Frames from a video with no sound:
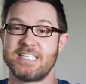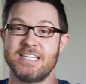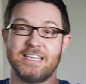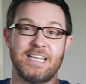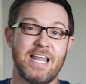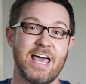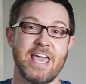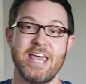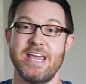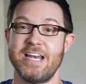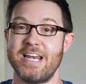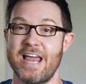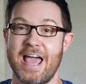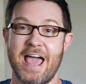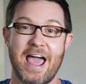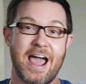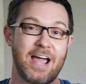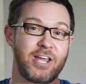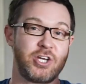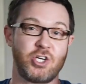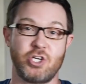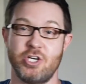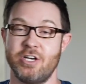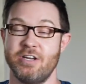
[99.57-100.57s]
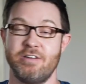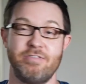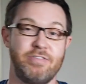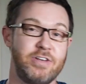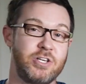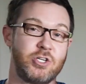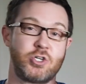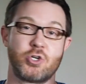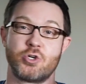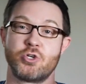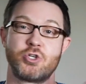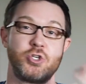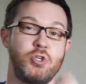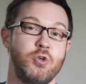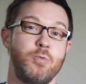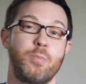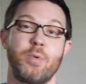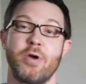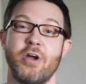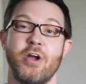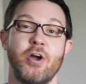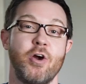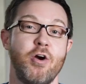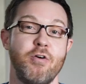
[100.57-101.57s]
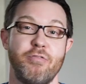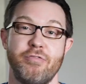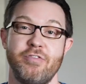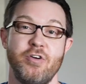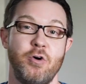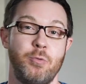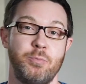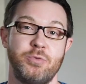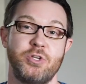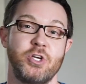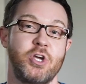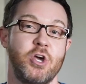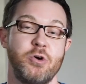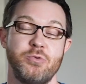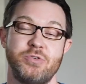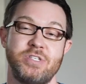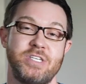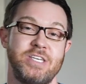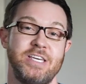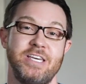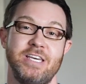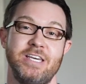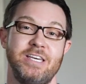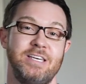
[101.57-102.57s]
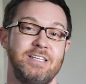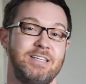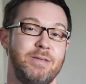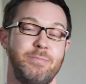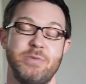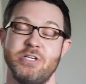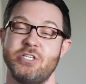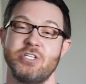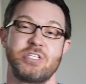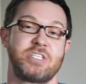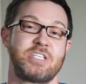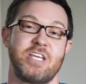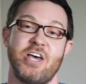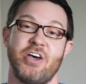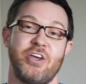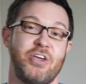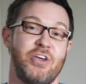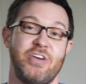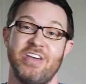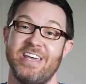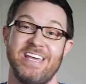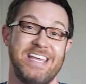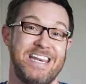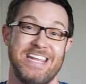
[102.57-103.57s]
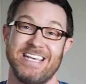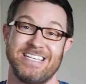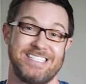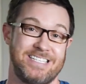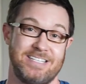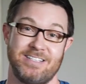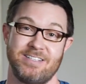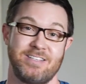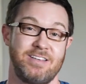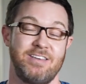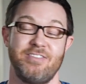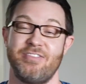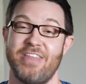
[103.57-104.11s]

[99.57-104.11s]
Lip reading: light action-adventure superhero film to go see, let me just tell you, it isn't.